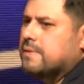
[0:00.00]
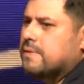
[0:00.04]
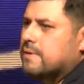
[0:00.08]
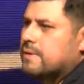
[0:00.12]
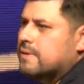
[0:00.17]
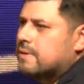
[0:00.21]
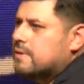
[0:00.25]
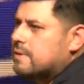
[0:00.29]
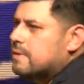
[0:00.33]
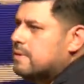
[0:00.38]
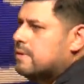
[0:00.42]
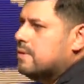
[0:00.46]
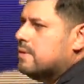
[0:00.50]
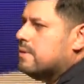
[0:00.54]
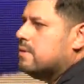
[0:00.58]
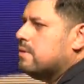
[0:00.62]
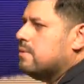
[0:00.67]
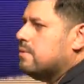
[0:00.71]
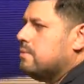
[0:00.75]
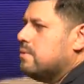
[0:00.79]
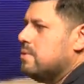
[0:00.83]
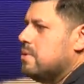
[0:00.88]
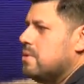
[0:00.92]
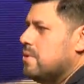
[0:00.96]

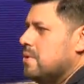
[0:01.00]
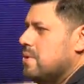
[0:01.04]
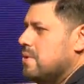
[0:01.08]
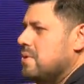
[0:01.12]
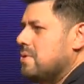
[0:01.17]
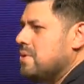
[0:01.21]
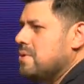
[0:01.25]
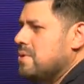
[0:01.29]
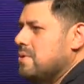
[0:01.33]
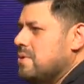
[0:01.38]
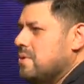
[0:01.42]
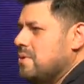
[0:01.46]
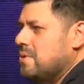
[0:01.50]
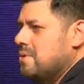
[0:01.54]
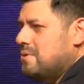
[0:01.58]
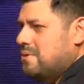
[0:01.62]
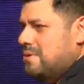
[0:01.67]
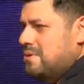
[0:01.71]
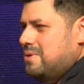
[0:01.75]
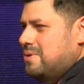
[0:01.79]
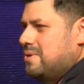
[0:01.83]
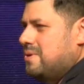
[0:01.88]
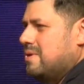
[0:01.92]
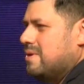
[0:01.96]

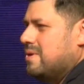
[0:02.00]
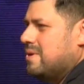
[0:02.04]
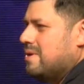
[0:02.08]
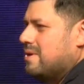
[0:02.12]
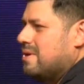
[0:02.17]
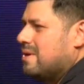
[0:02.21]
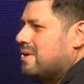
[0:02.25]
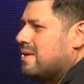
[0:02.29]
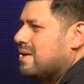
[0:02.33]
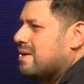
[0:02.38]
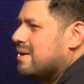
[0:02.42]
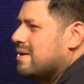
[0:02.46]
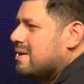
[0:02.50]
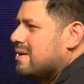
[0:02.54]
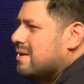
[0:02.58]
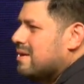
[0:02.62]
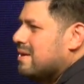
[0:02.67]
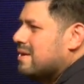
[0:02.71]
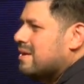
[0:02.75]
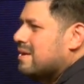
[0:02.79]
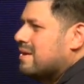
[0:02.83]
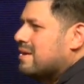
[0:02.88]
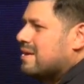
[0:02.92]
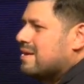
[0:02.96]

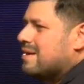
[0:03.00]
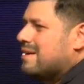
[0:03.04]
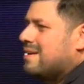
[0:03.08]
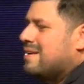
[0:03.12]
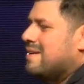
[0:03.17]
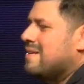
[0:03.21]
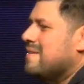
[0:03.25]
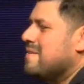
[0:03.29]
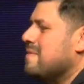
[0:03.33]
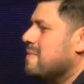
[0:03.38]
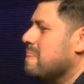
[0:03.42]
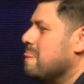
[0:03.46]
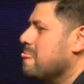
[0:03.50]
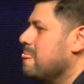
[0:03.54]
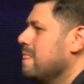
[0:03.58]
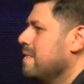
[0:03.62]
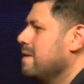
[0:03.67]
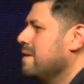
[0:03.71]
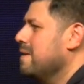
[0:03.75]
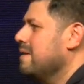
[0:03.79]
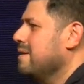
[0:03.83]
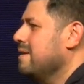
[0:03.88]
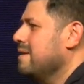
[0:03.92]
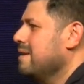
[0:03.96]

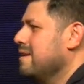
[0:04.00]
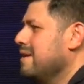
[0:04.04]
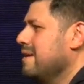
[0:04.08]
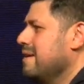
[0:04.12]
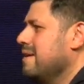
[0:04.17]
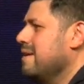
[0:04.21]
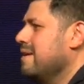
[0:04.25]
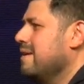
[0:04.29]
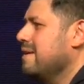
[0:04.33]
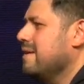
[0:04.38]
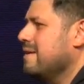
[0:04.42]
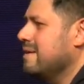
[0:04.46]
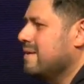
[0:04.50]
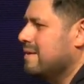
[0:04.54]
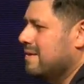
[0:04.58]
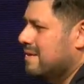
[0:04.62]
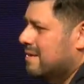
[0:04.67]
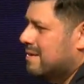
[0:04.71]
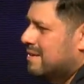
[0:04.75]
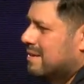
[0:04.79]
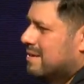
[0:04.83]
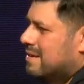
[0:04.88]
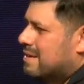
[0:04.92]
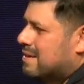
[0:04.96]

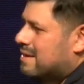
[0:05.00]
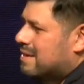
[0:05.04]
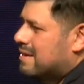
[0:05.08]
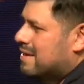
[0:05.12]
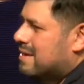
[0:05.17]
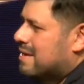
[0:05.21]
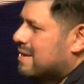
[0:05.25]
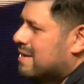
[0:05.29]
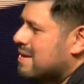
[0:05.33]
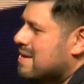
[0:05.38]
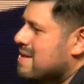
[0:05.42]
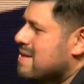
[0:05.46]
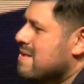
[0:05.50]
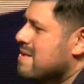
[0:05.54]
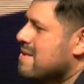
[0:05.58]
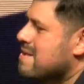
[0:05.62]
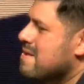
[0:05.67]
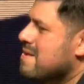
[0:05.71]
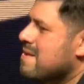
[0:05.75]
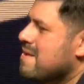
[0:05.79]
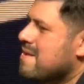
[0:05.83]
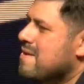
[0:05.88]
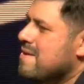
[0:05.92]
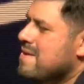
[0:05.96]

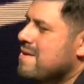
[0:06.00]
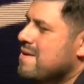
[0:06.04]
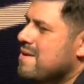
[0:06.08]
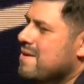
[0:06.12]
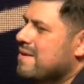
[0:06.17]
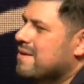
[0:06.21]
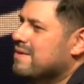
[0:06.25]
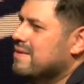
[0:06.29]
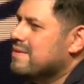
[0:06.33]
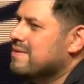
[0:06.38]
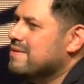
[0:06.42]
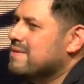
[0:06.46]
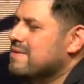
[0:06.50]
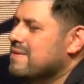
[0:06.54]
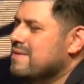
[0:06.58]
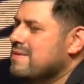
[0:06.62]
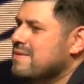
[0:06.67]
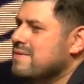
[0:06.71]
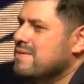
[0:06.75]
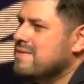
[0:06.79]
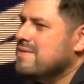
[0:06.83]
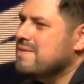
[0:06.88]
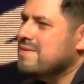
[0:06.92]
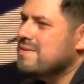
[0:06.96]

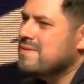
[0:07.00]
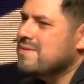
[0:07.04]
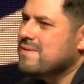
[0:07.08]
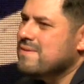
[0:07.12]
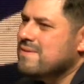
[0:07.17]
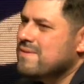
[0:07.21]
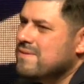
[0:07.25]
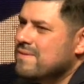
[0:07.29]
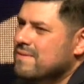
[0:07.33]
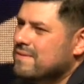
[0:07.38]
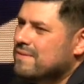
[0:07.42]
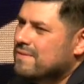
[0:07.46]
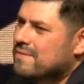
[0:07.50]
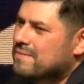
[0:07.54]
(silence)